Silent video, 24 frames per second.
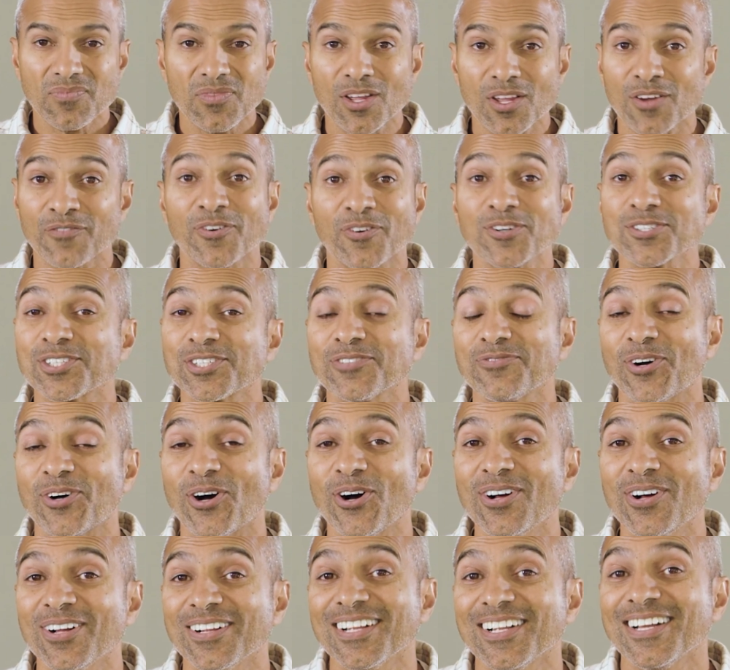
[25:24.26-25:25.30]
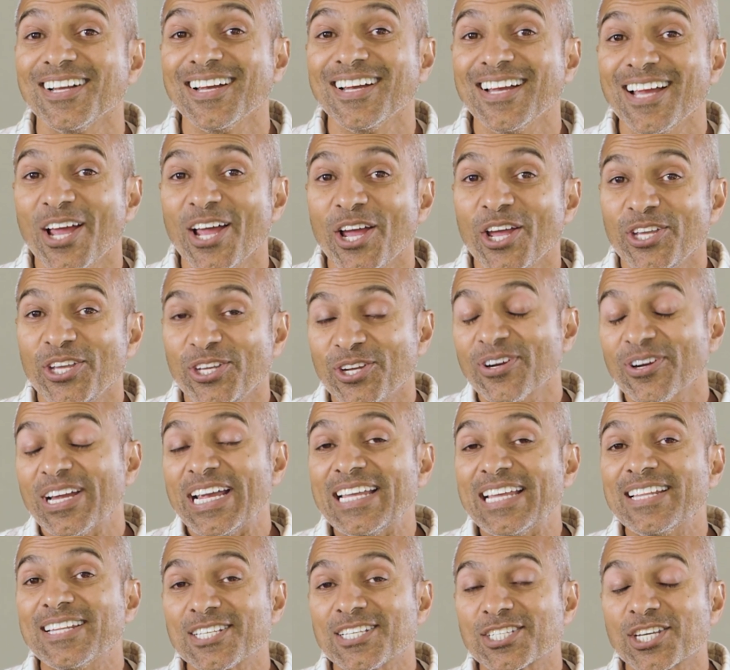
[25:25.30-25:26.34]
First of all, you're
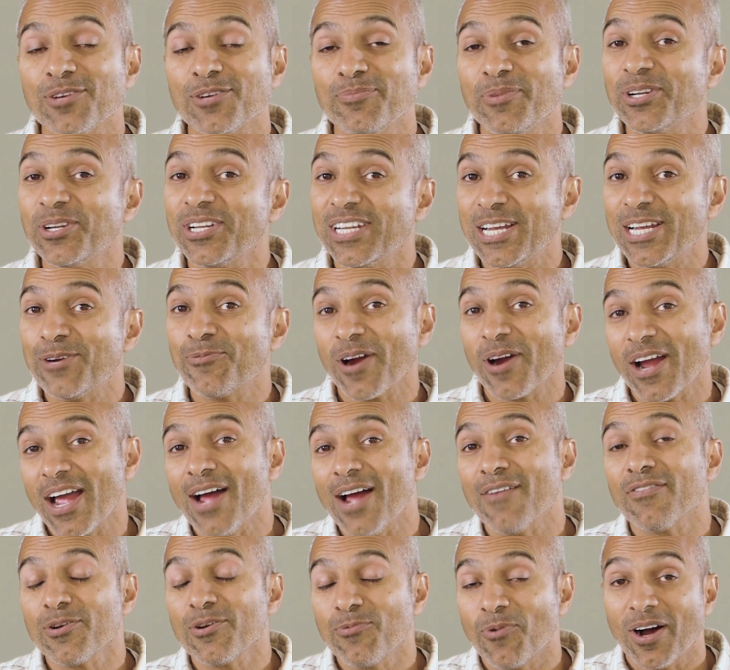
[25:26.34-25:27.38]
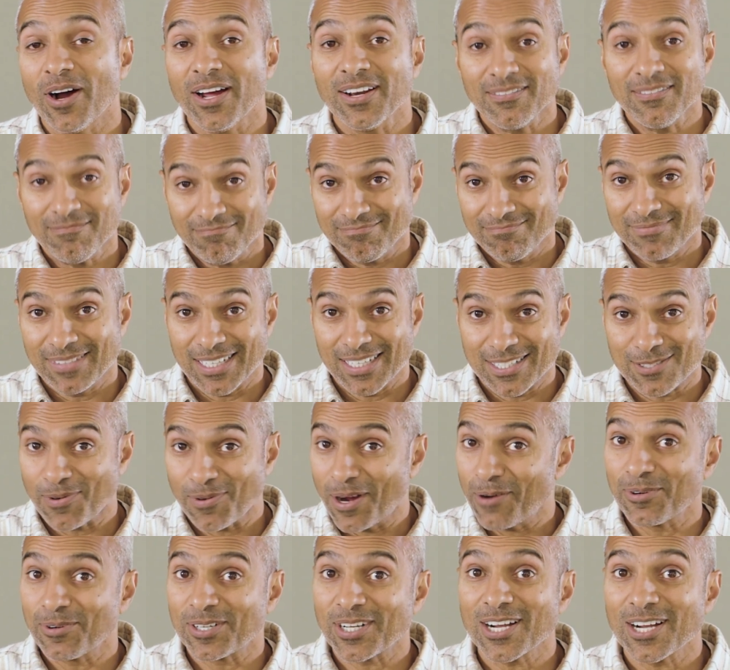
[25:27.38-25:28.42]
in this community where everyone, that's
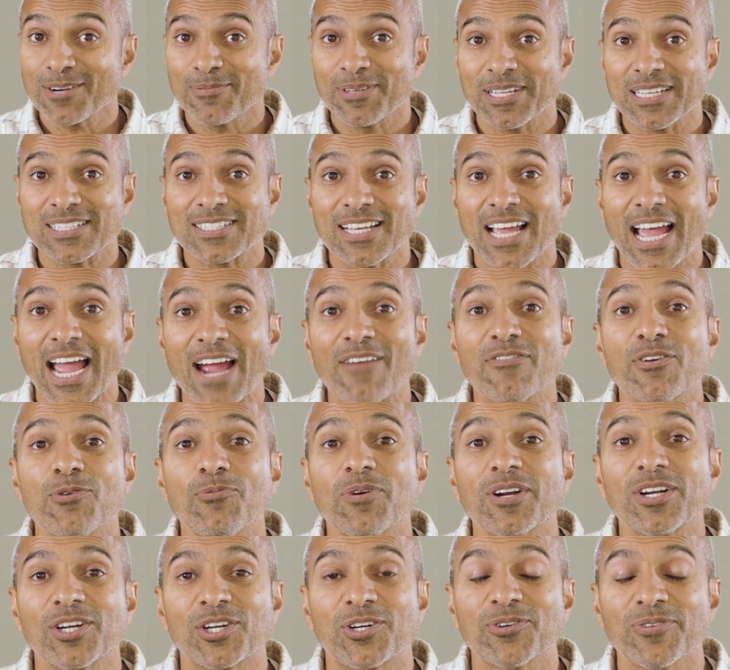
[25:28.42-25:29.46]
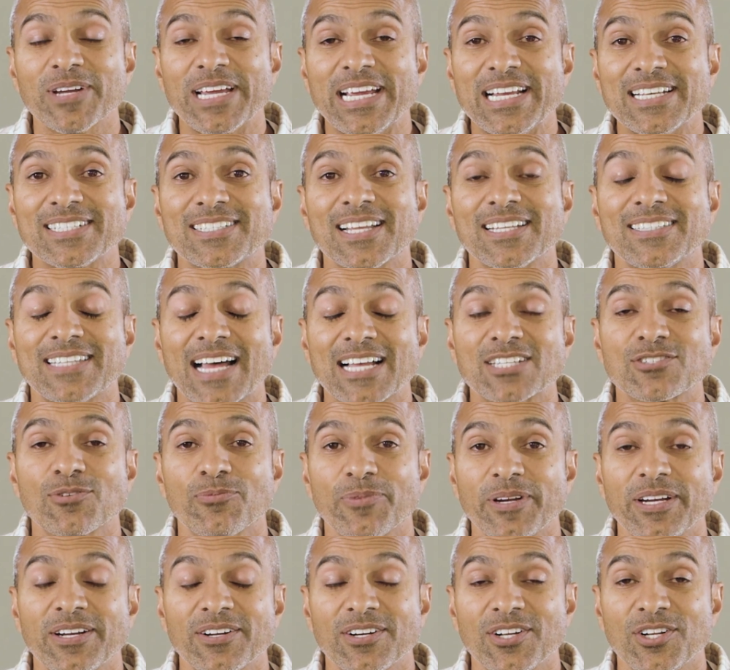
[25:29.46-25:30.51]
why we're talking about this, everyone agrees that that's what
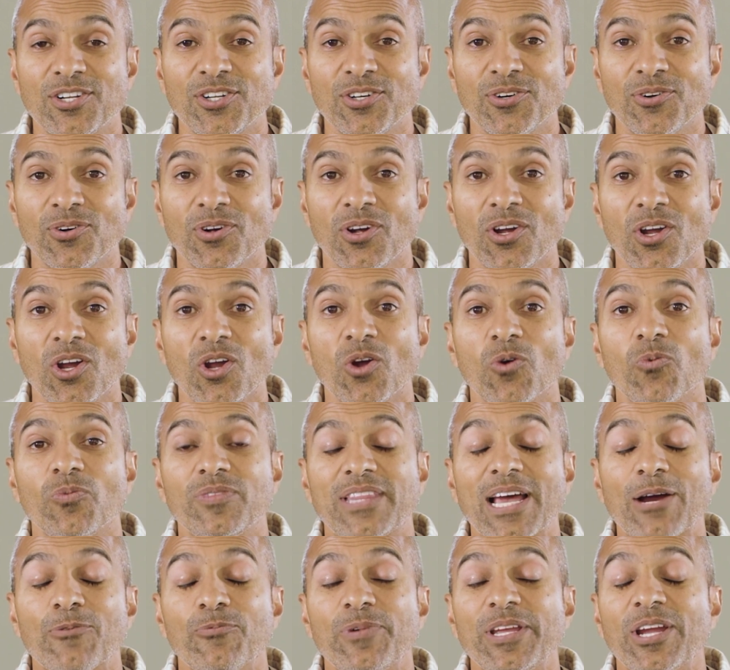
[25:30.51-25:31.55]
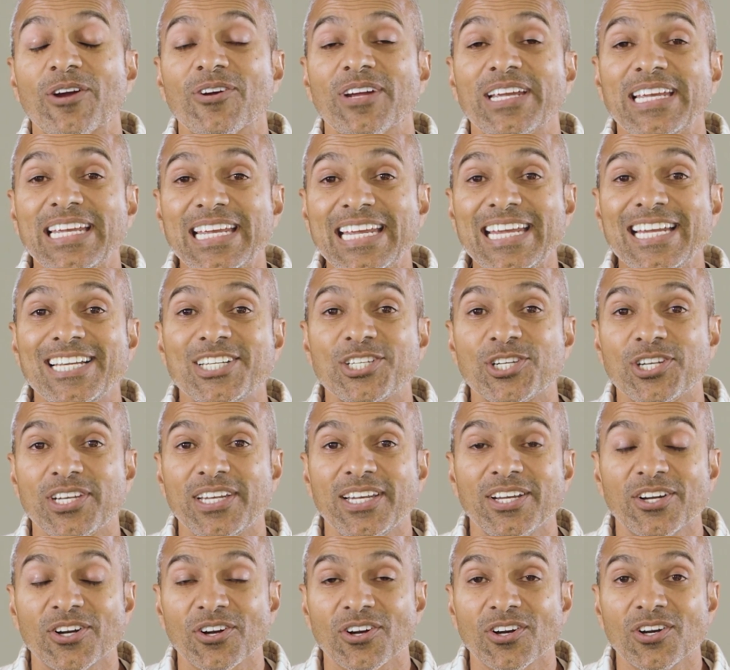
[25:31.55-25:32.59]
we're here to do, that we are each
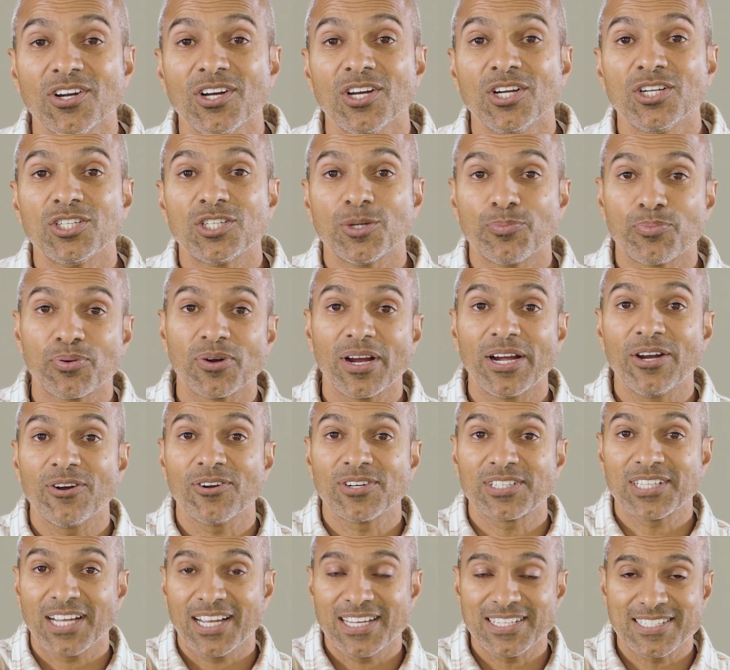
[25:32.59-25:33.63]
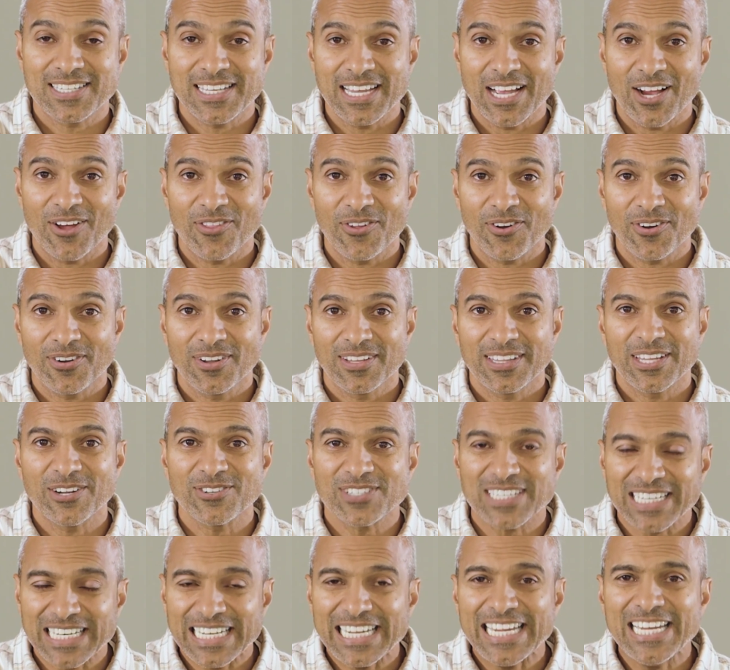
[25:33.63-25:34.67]
here to prioritize the other.
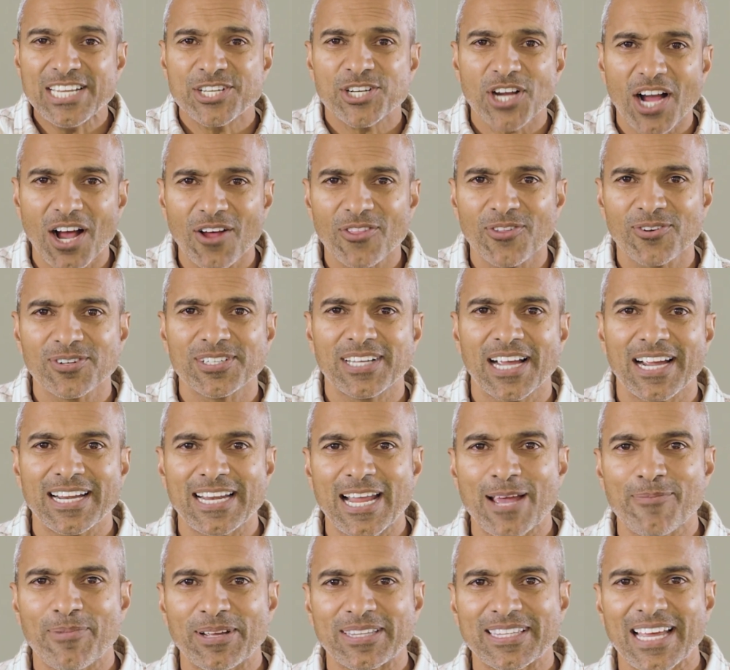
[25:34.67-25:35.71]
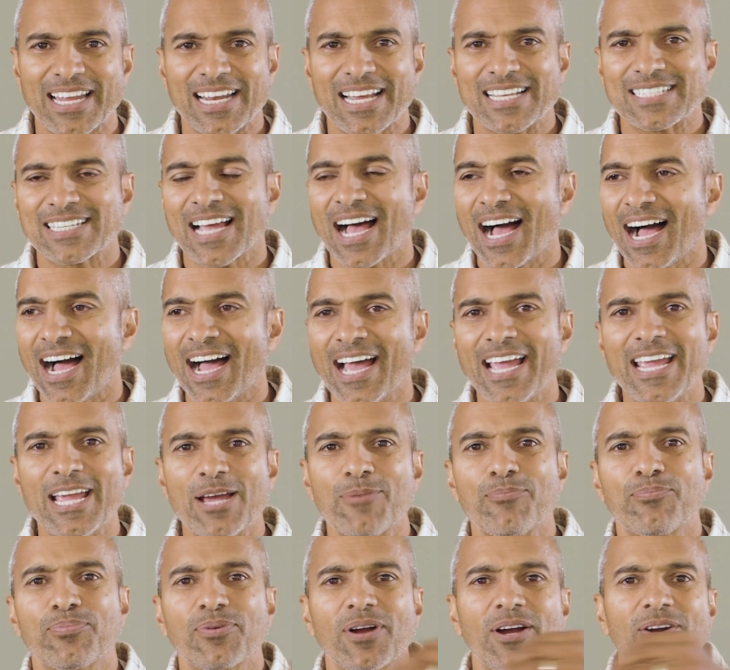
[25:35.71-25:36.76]
There's an each other dynamic that as I
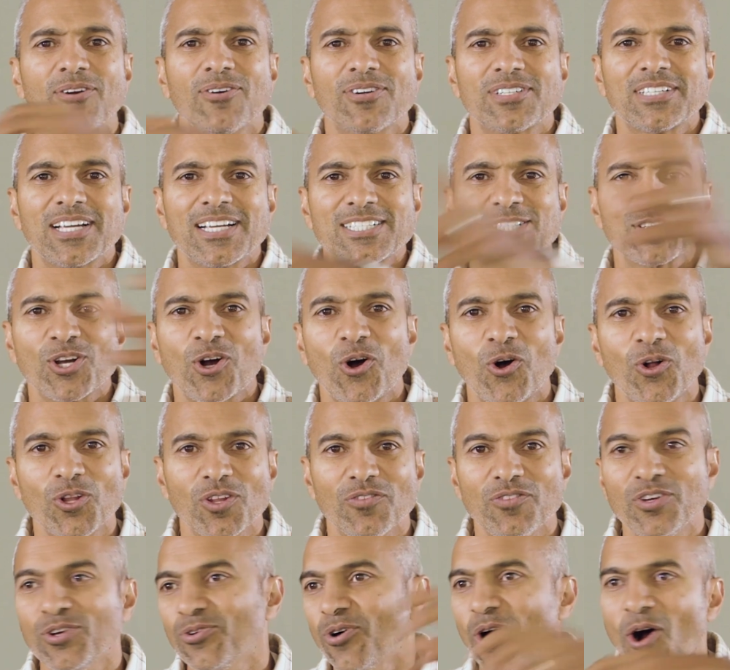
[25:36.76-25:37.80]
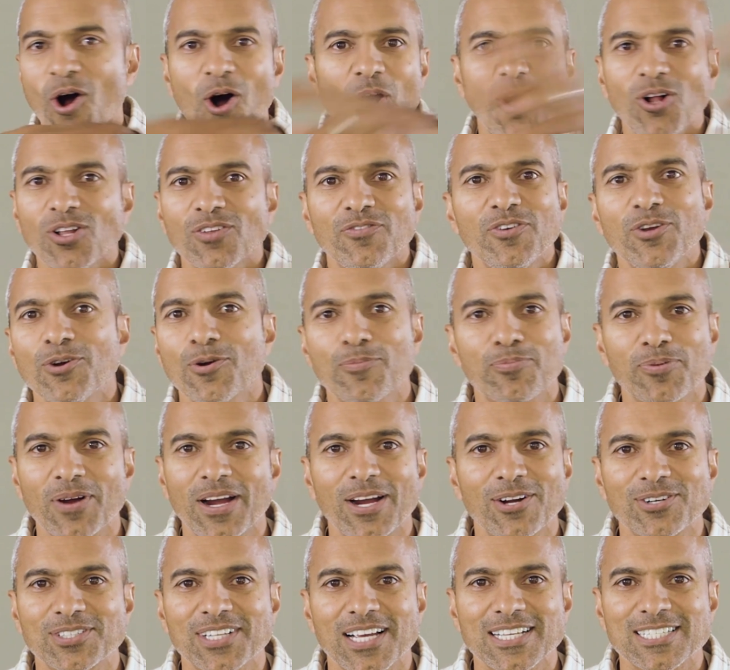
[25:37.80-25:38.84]
am prioritizing all of you are
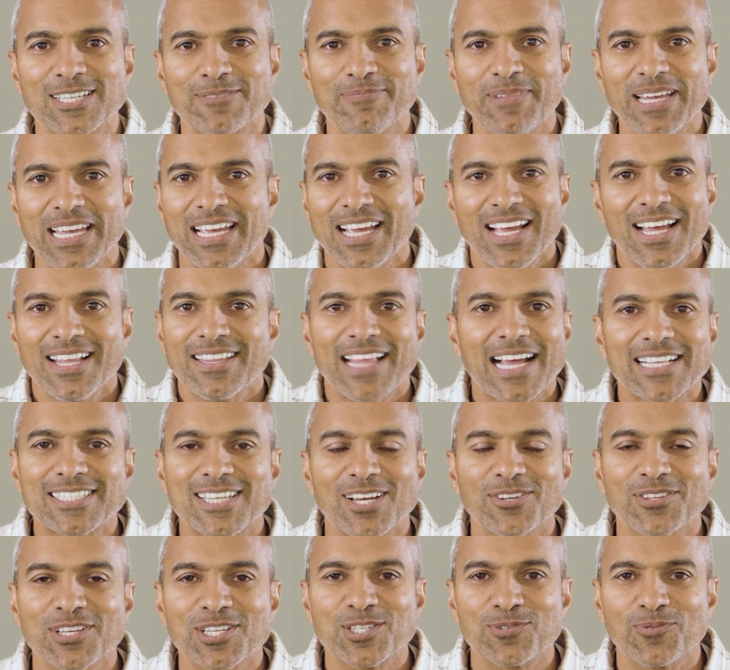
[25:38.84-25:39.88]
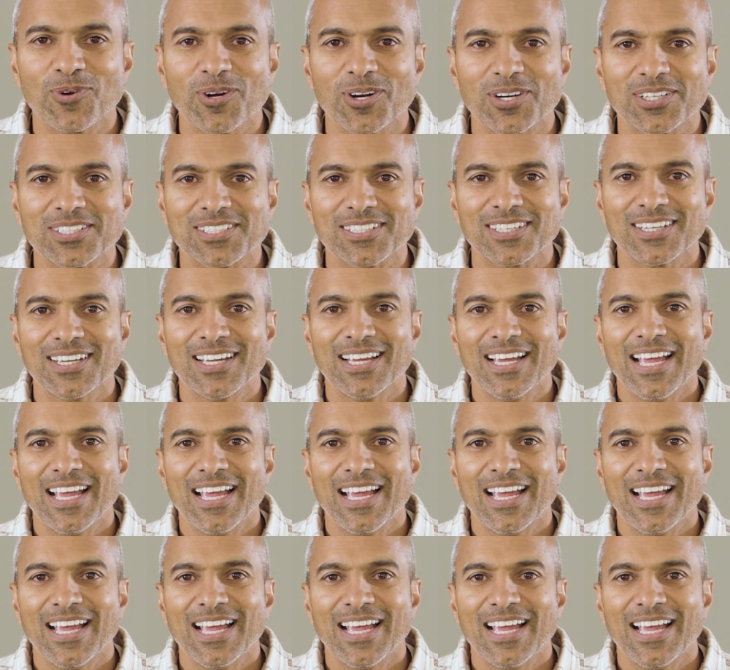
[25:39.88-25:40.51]
prioritizing me. That's how this works.